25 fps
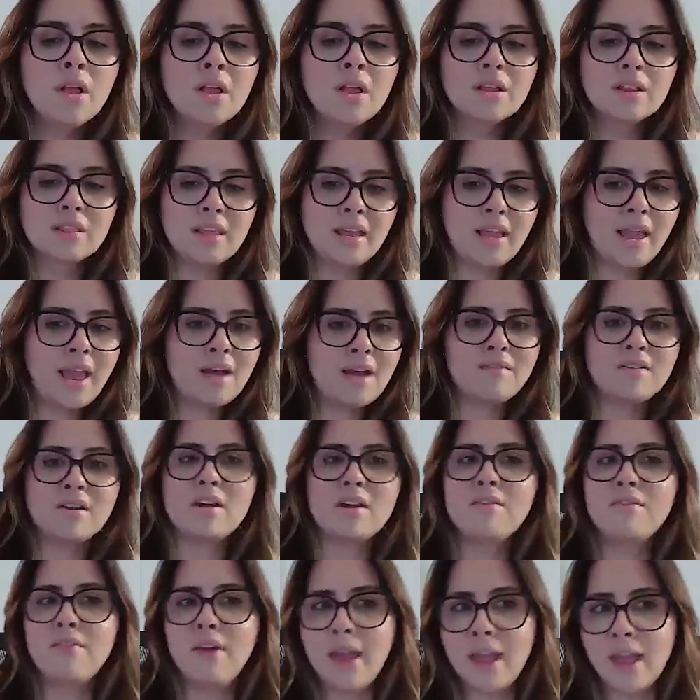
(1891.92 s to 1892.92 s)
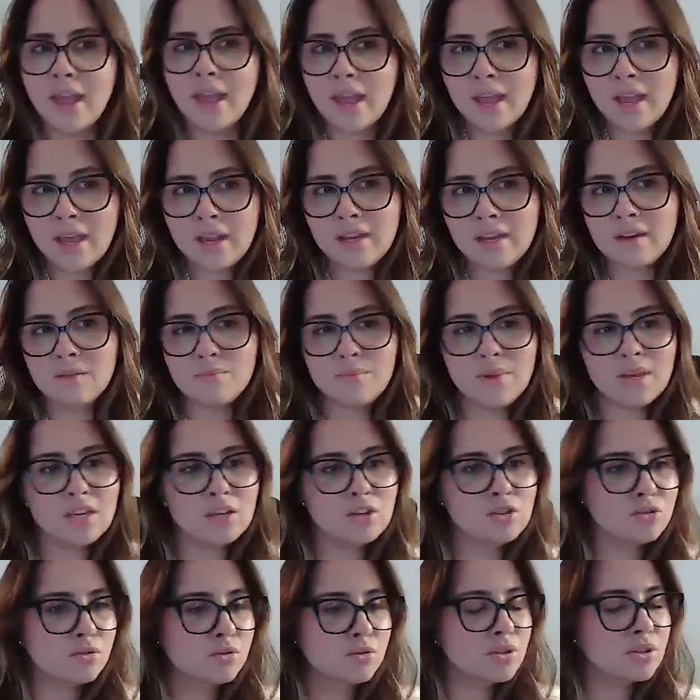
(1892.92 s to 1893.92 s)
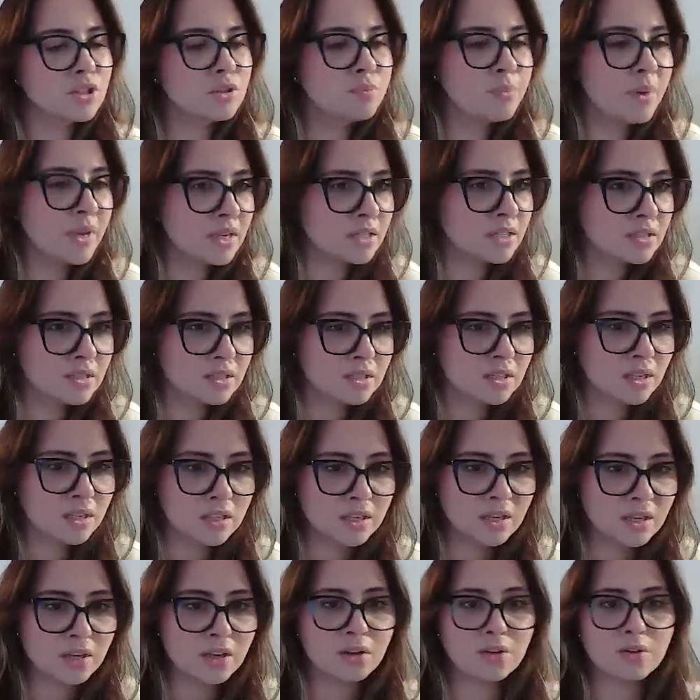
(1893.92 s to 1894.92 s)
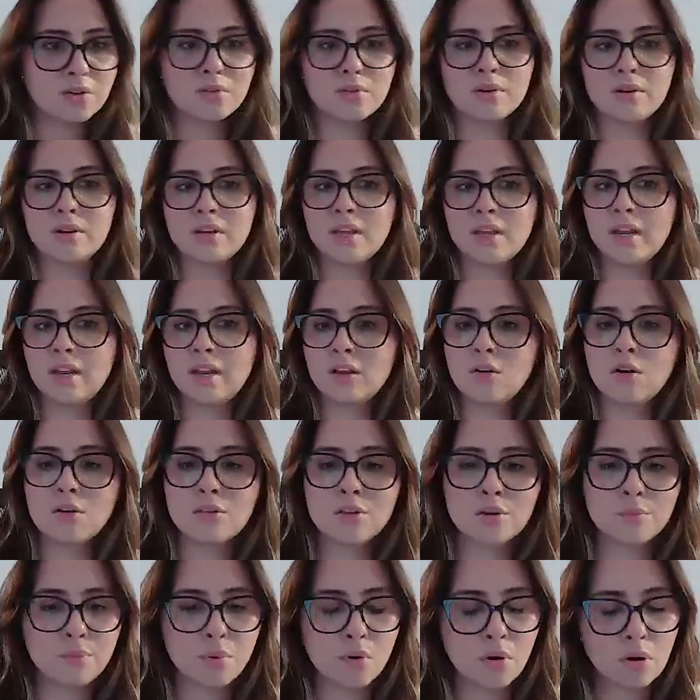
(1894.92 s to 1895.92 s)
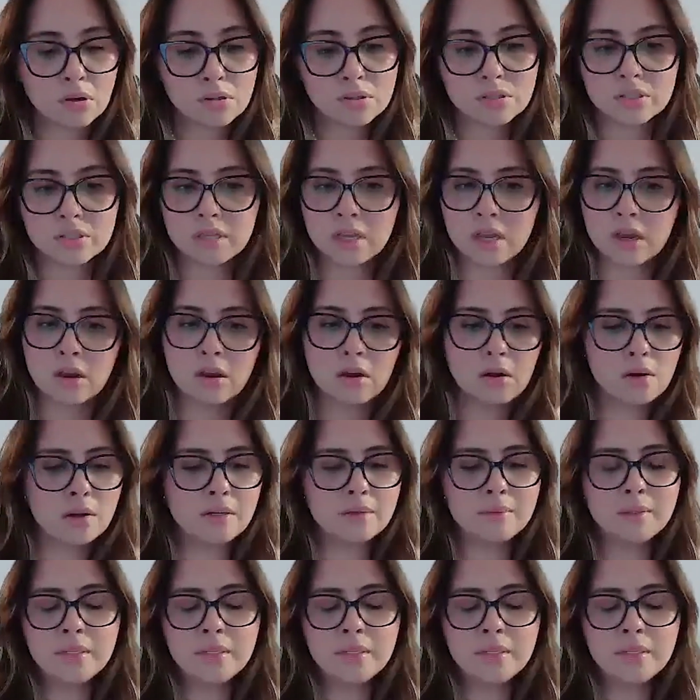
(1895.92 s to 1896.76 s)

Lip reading: Like having a van and making sure the space is clear and getting all the parts there,